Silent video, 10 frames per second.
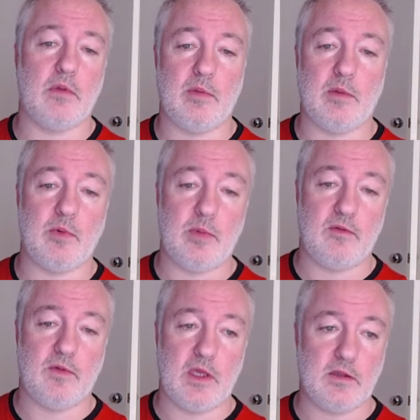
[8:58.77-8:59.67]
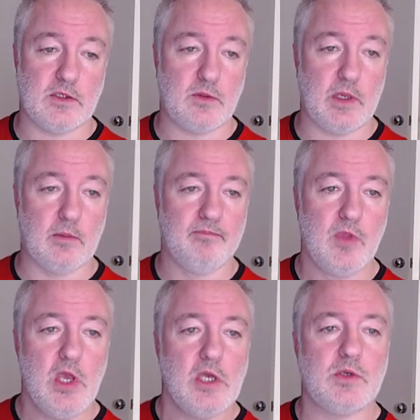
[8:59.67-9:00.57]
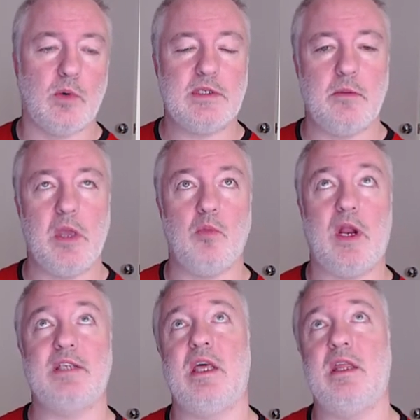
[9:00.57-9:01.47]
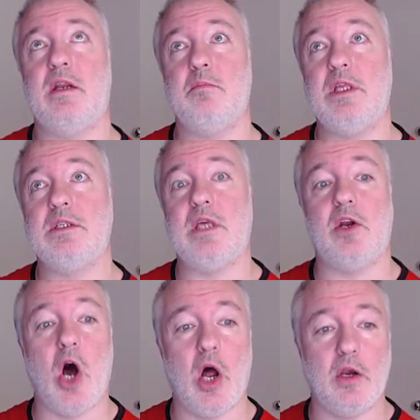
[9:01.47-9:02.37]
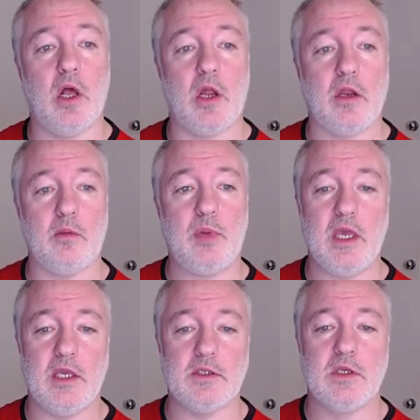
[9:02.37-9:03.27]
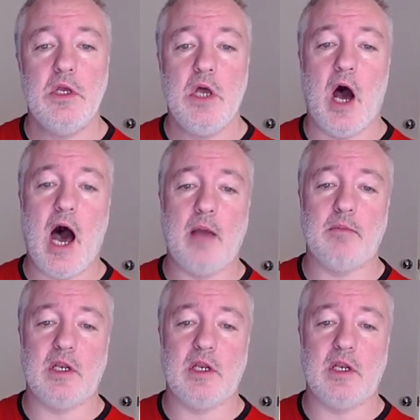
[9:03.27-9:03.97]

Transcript: going to be prepared for that this week. So what does it mean when I say that? It means that on a lot of the pairs, I'm